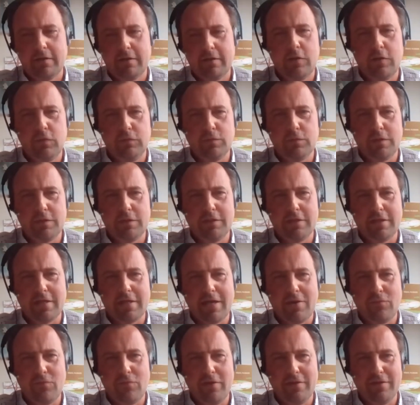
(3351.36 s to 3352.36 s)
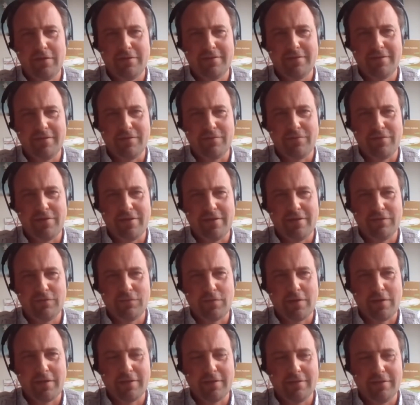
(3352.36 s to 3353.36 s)
know the question. I read it already,
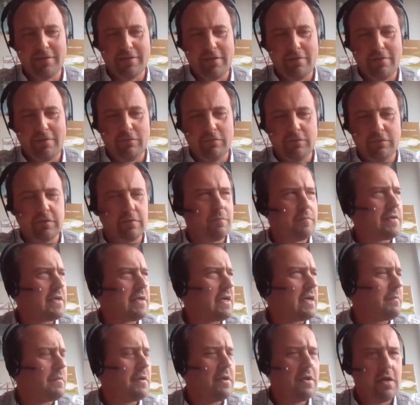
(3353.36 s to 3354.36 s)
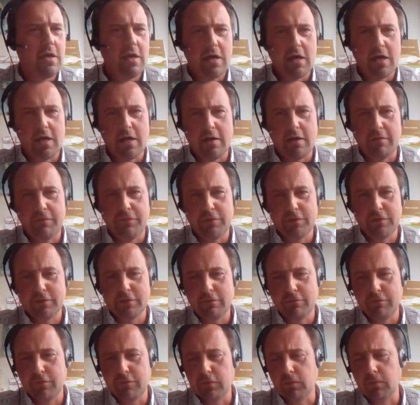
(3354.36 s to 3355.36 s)
so I can save you some time.
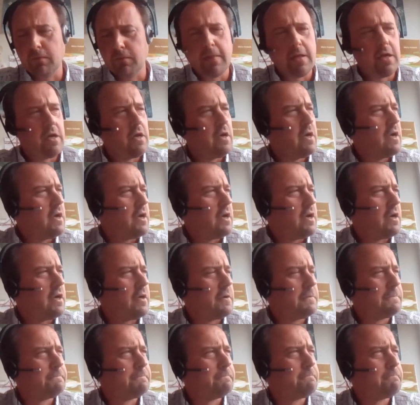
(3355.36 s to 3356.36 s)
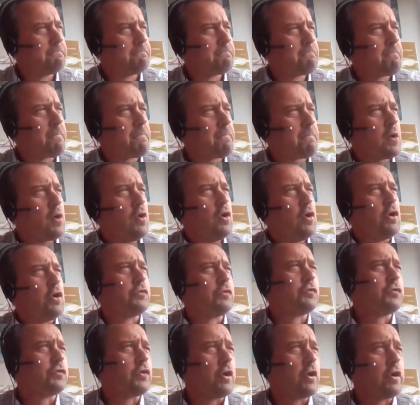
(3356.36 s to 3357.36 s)
First of all, a
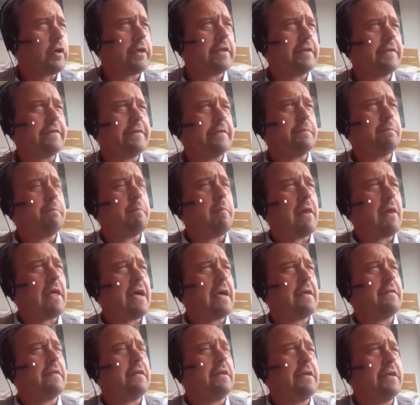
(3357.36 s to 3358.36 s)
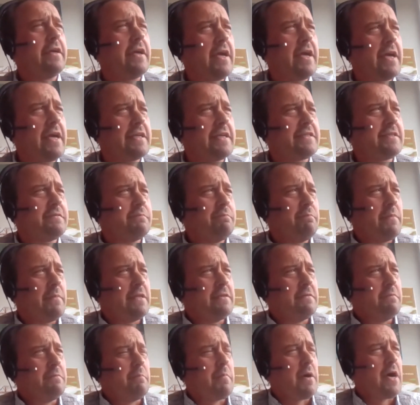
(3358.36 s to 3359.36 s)
targeted plan as
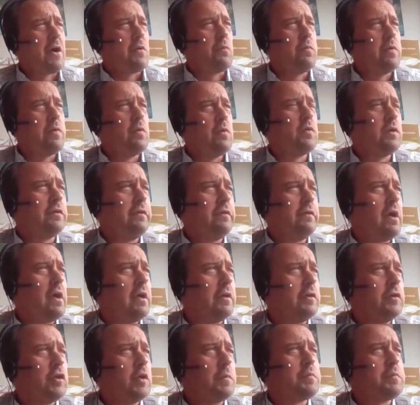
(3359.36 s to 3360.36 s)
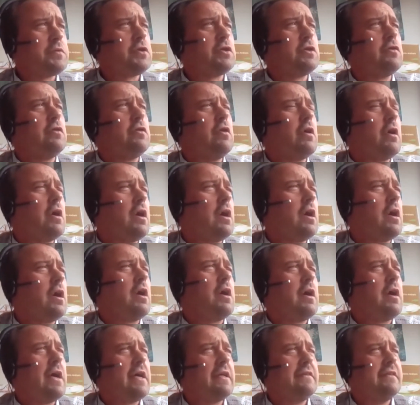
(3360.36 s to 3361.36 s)
meant by we want the adoption
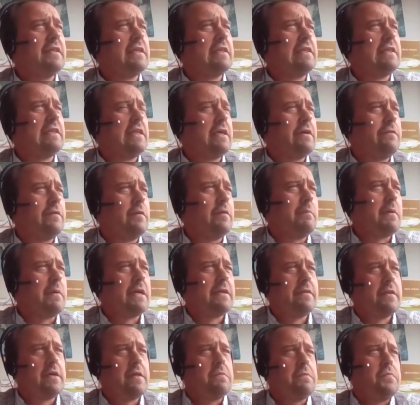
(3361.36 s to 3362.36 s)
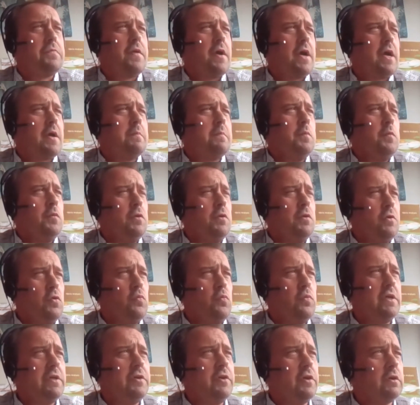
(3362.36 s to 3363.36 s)
at that level by that time. No,
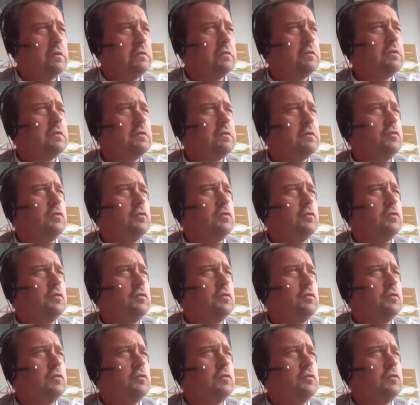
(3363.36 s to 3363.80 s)
we don't.